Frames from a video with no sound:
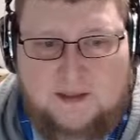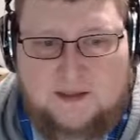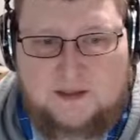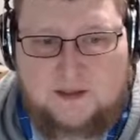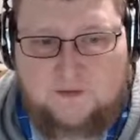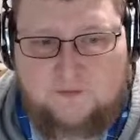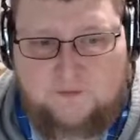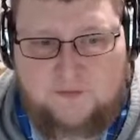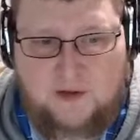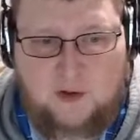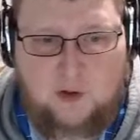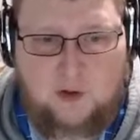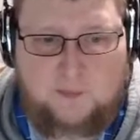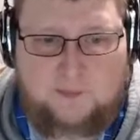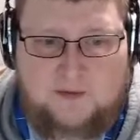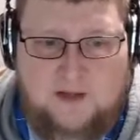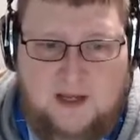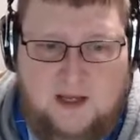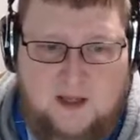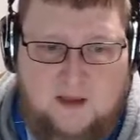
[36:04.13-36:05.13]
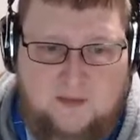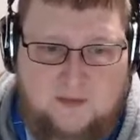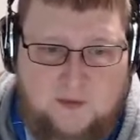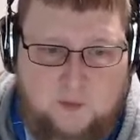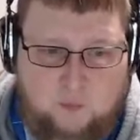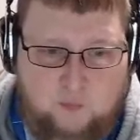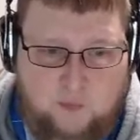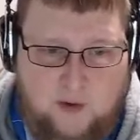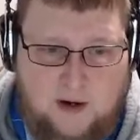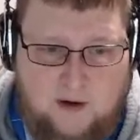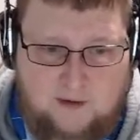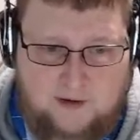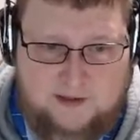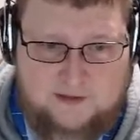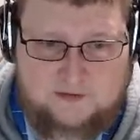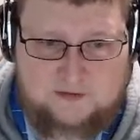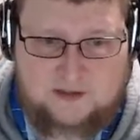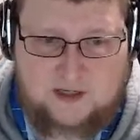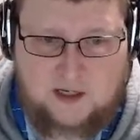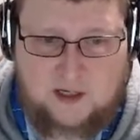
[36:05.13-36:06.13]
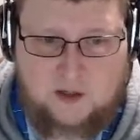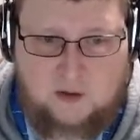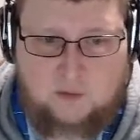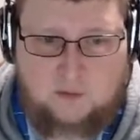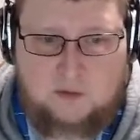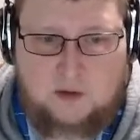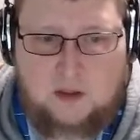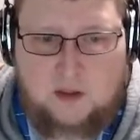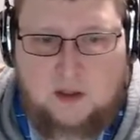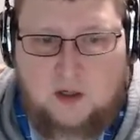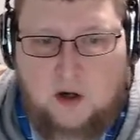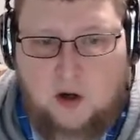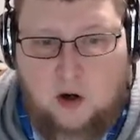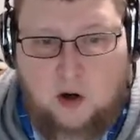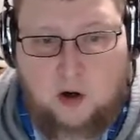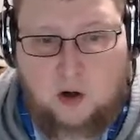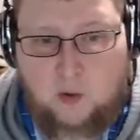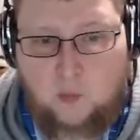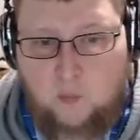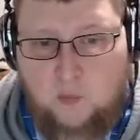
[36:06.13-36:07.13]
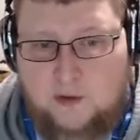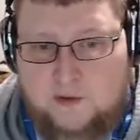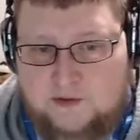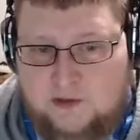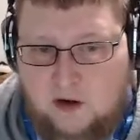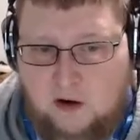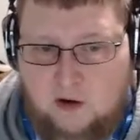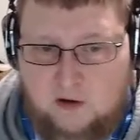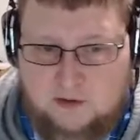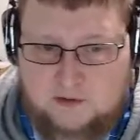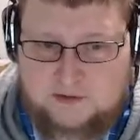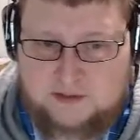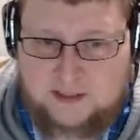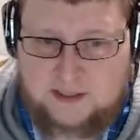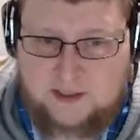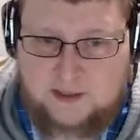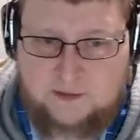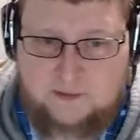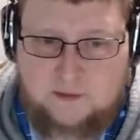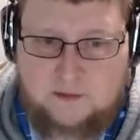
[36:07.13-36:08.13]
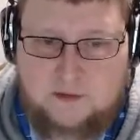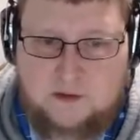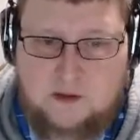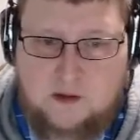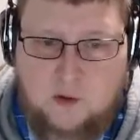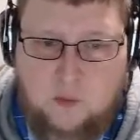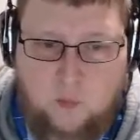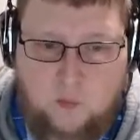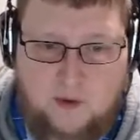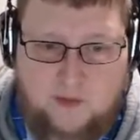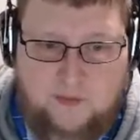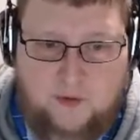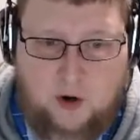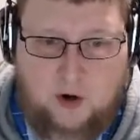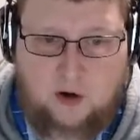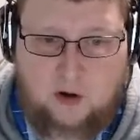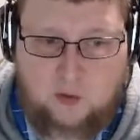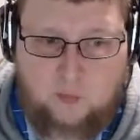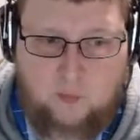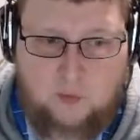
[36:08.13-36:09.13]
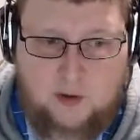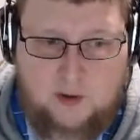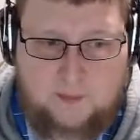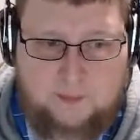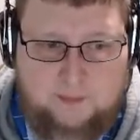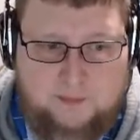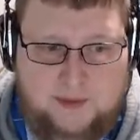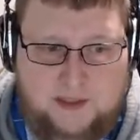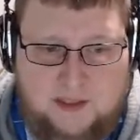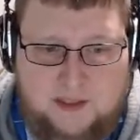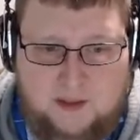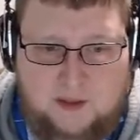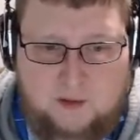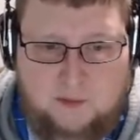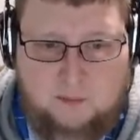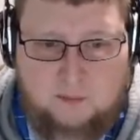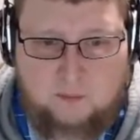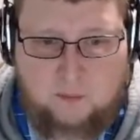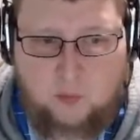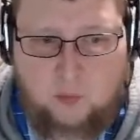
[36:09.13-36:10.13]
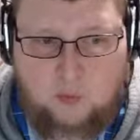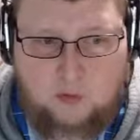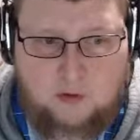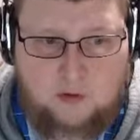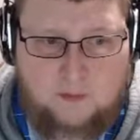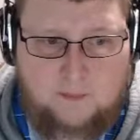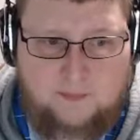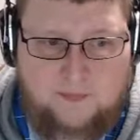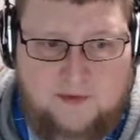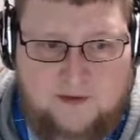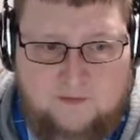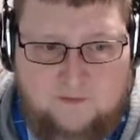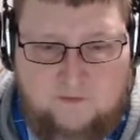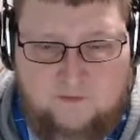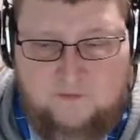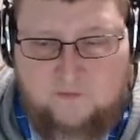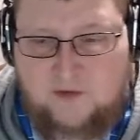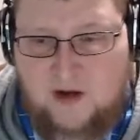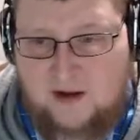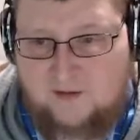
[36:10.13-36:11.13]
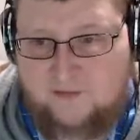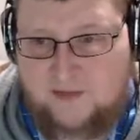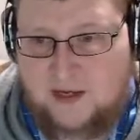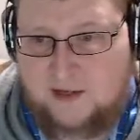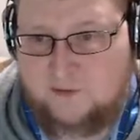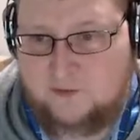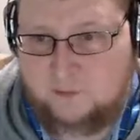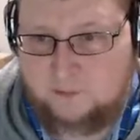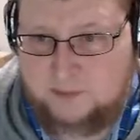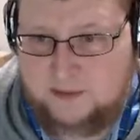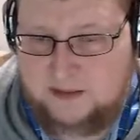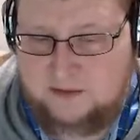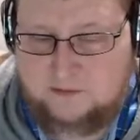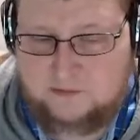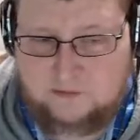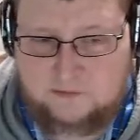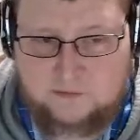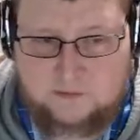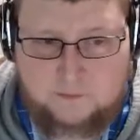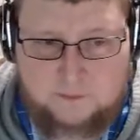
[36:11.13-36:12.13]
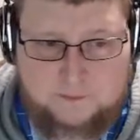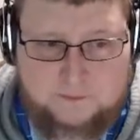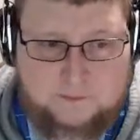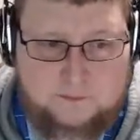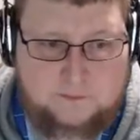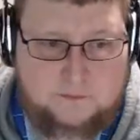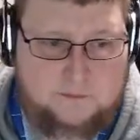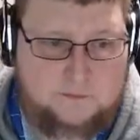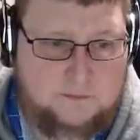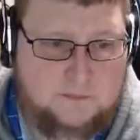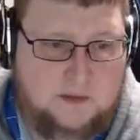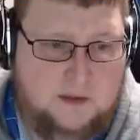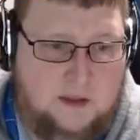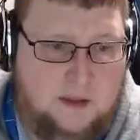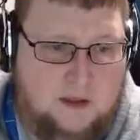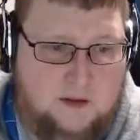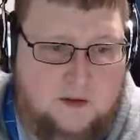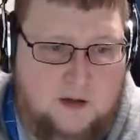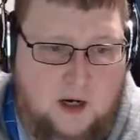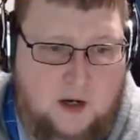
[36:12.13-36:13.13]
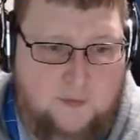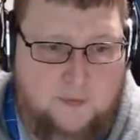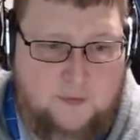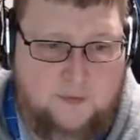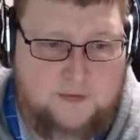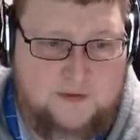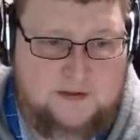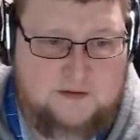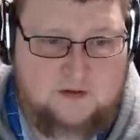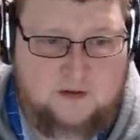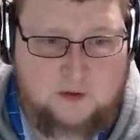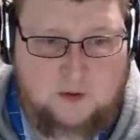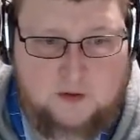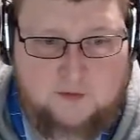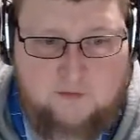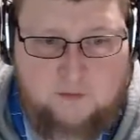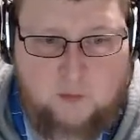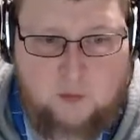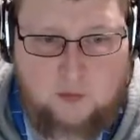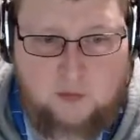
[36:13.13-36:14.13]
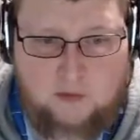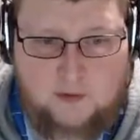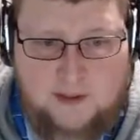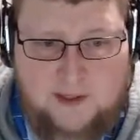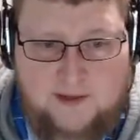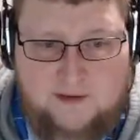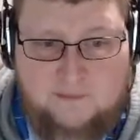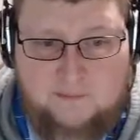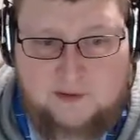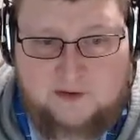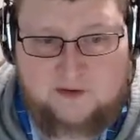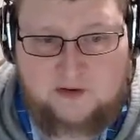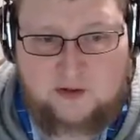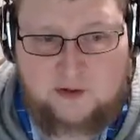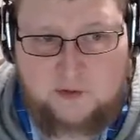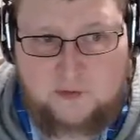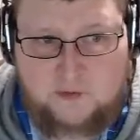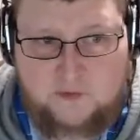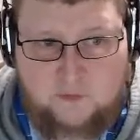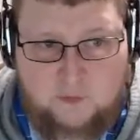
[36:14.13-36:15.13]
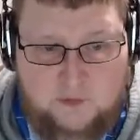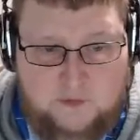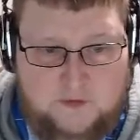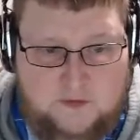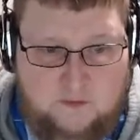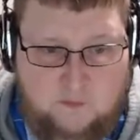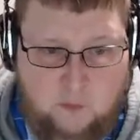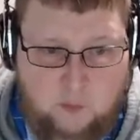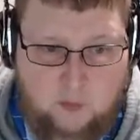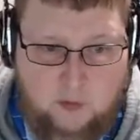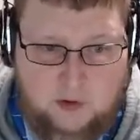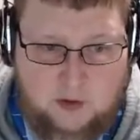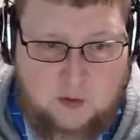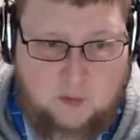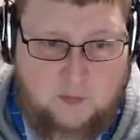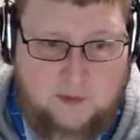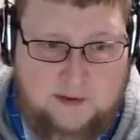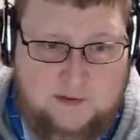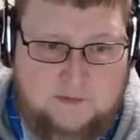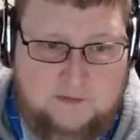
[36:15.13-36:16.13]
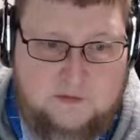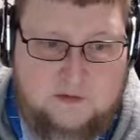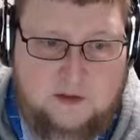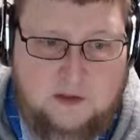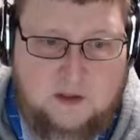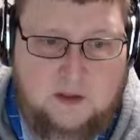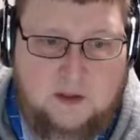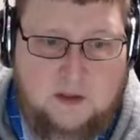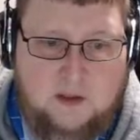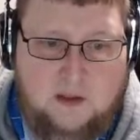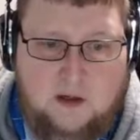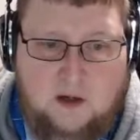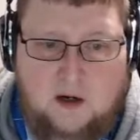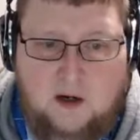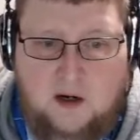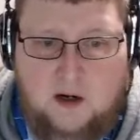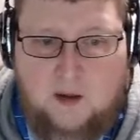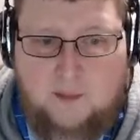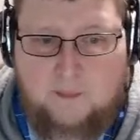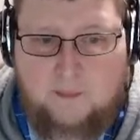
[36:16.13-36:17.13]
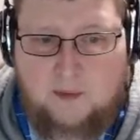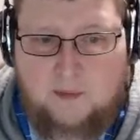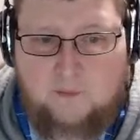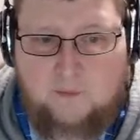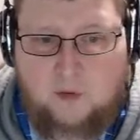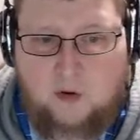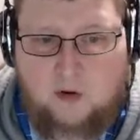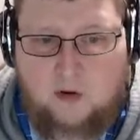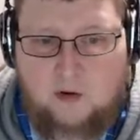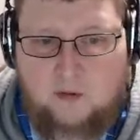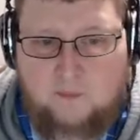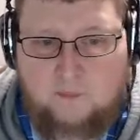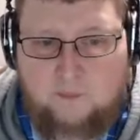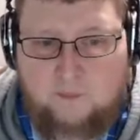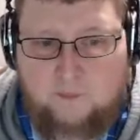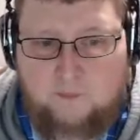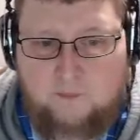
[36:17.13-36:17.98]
developed the rarity scale R1 to R10, with R1 being more than 5,000 pieces. Other things to look for in the materials for Civil War coins are